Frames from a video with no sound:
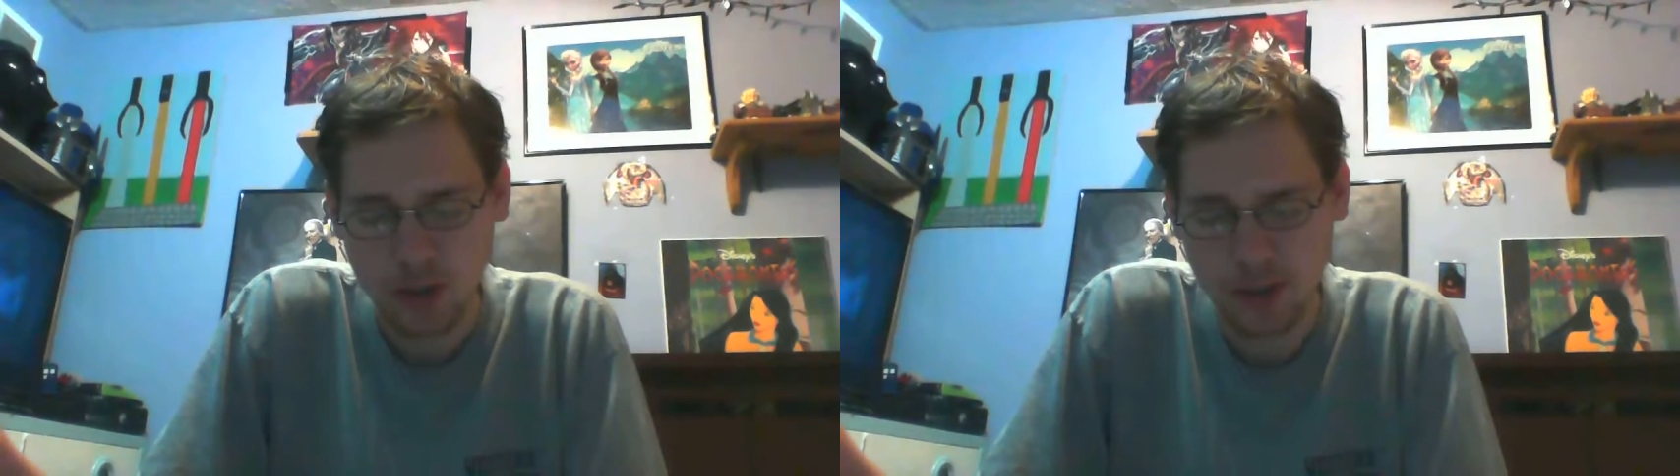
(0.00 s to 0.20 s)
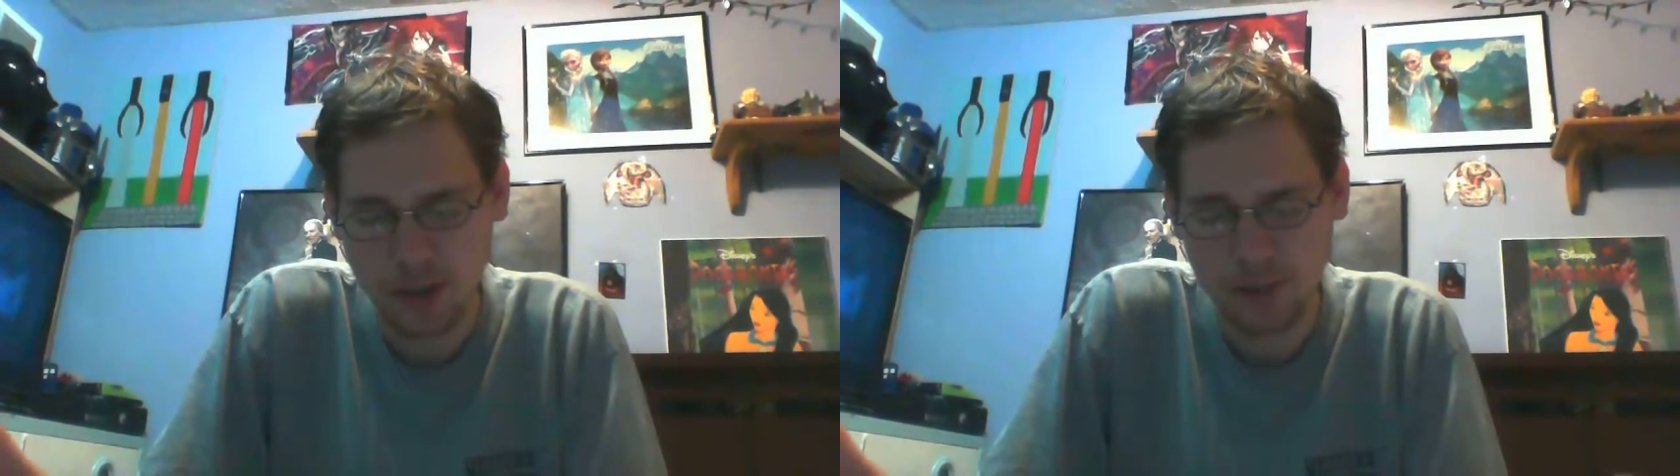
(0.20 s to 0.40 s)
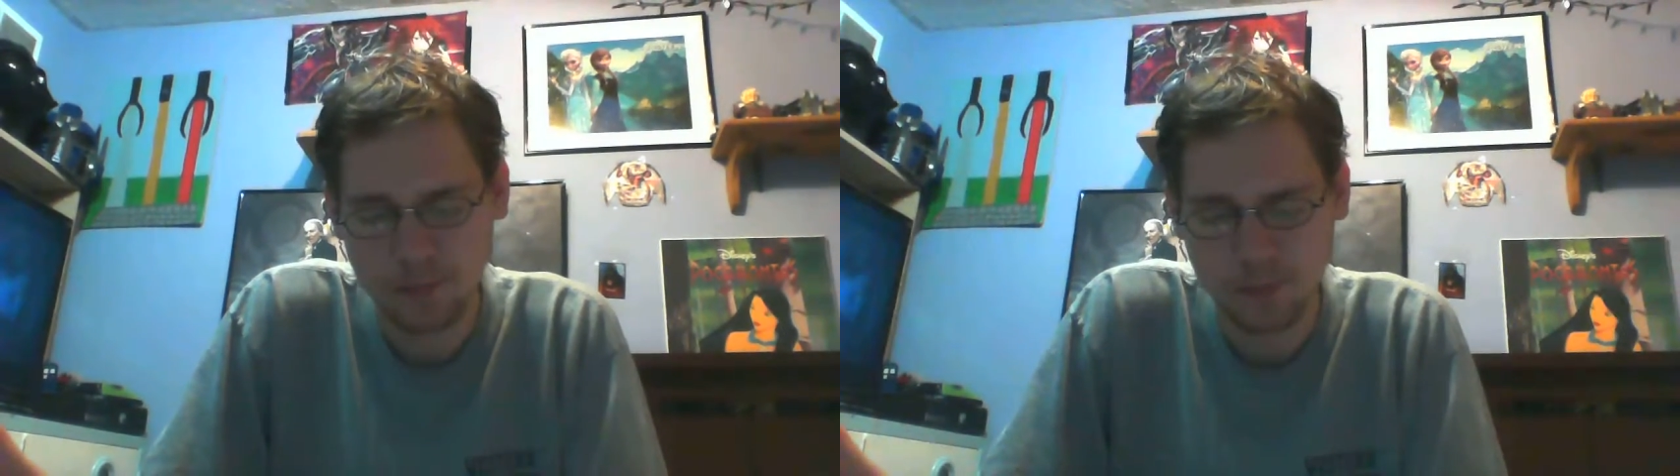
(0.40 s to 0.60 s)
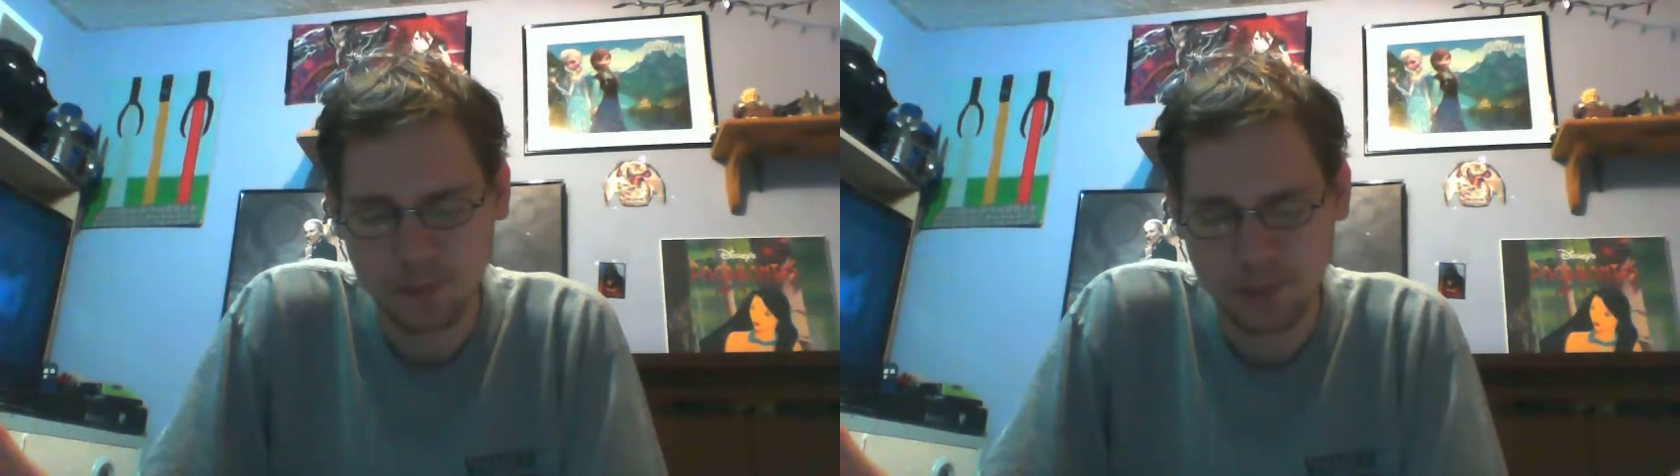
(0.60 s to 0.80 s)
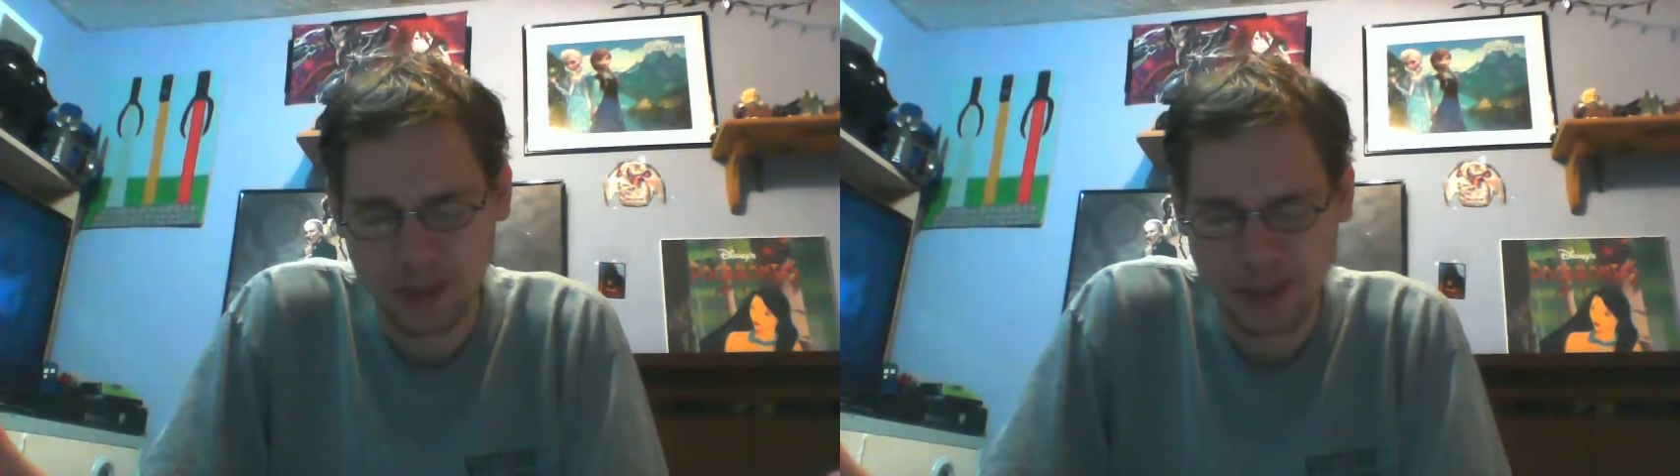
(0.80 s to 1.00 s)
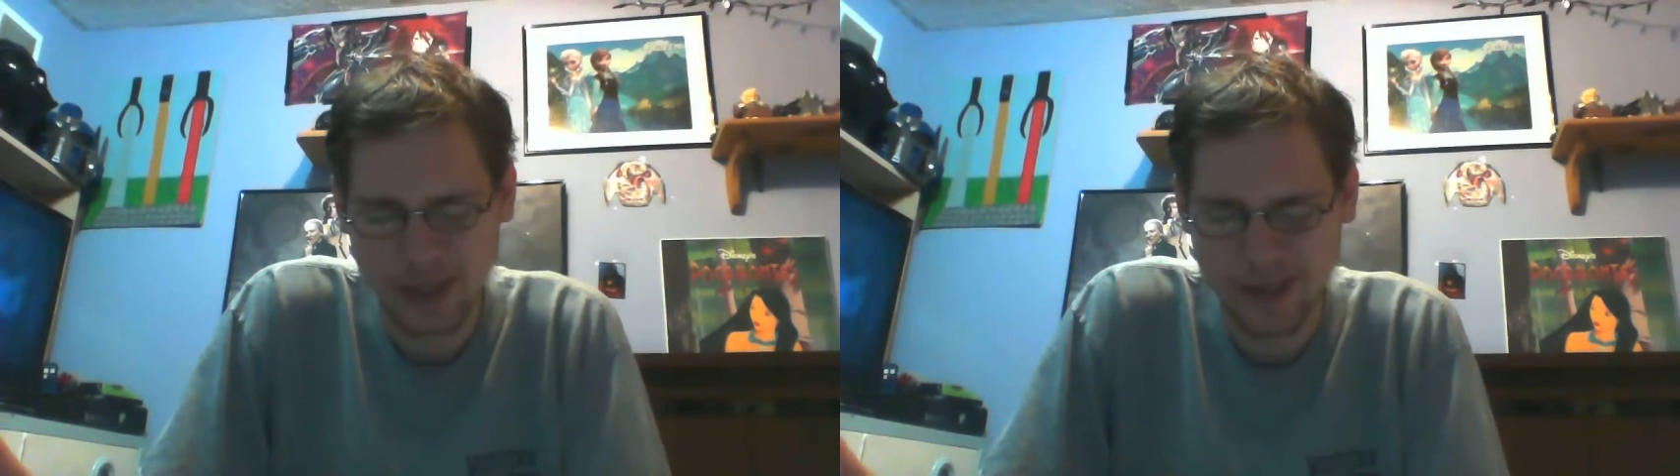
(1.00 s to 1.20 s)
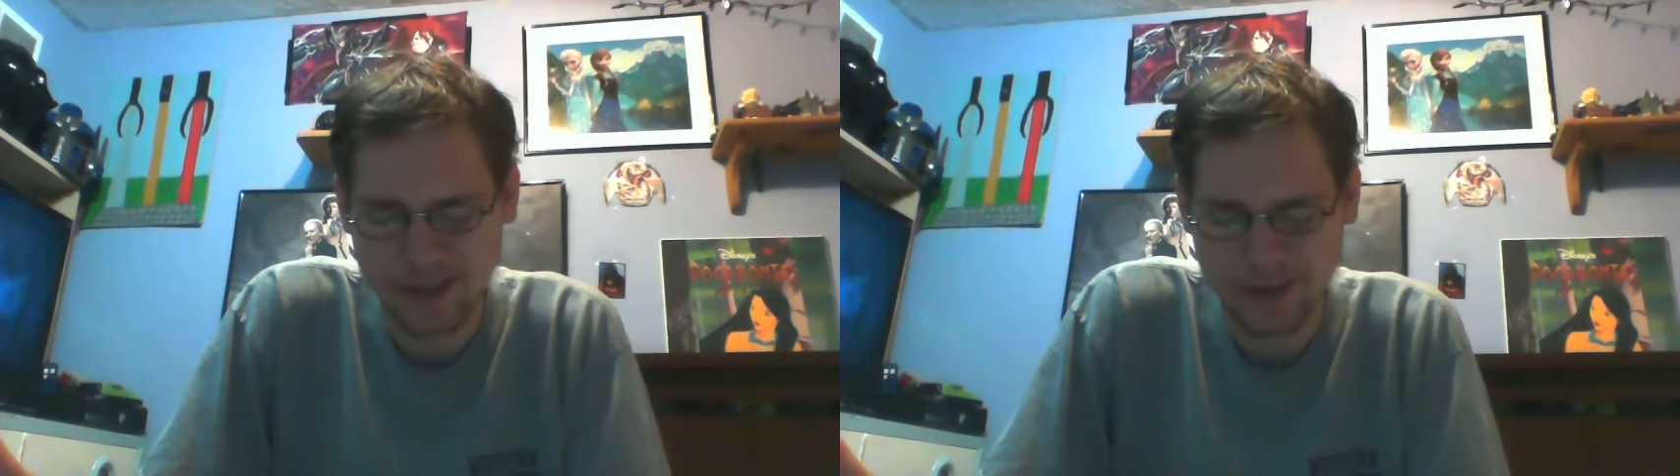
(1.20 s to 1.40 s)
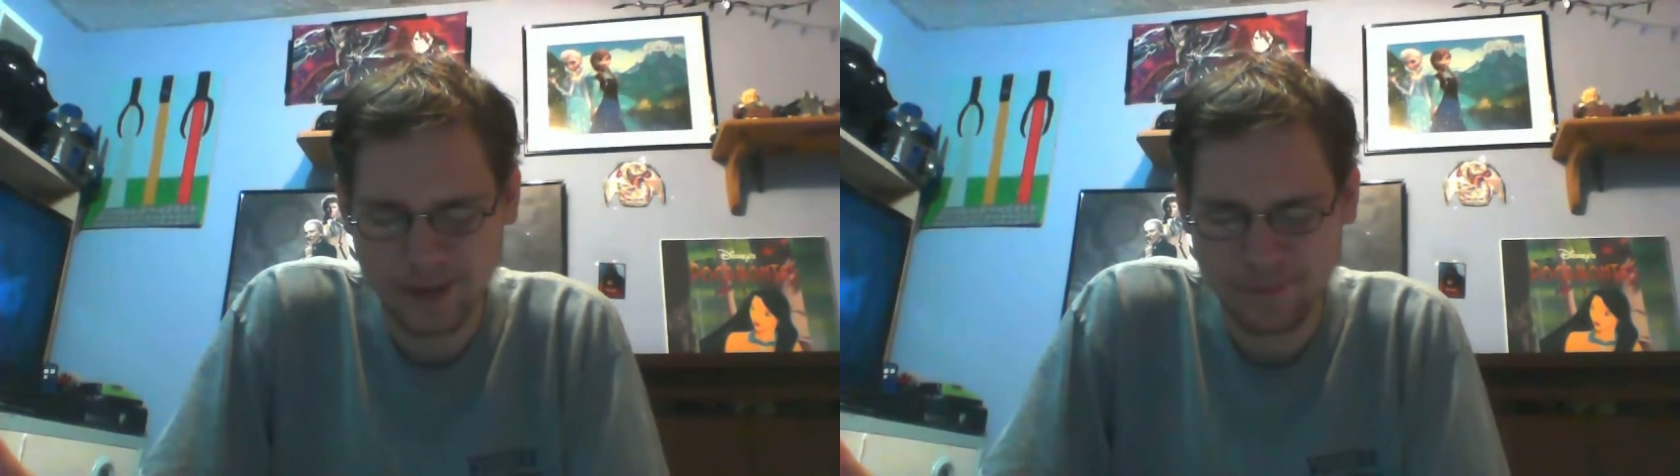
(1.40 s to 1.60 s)
Again,
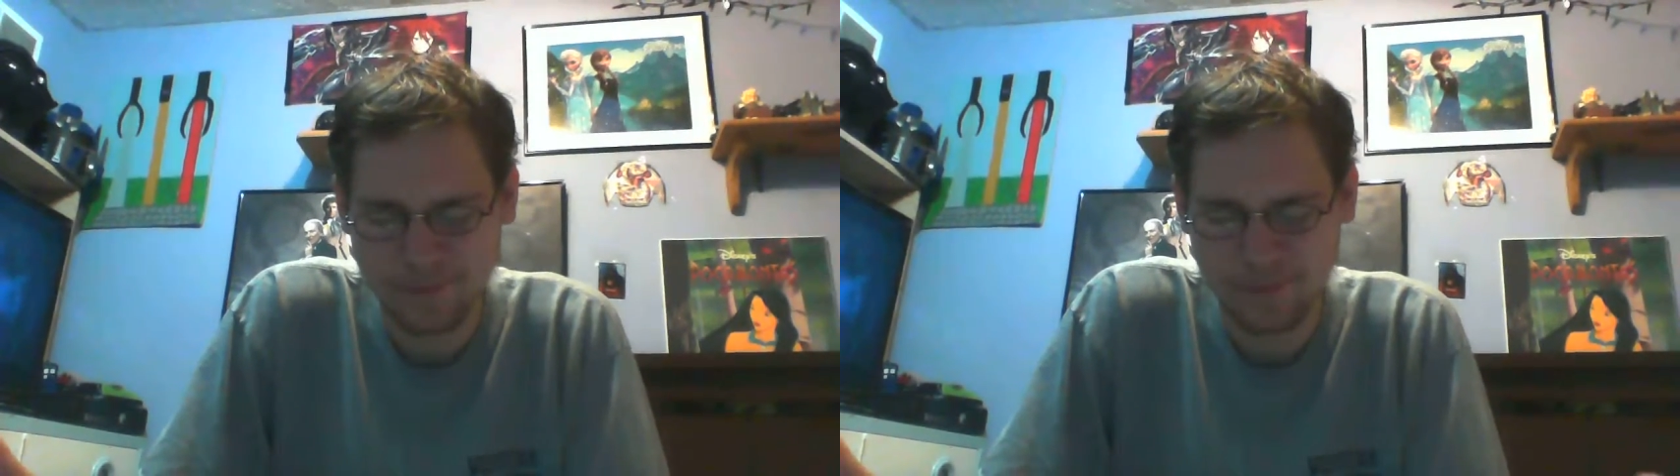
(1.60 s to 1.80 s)
the grade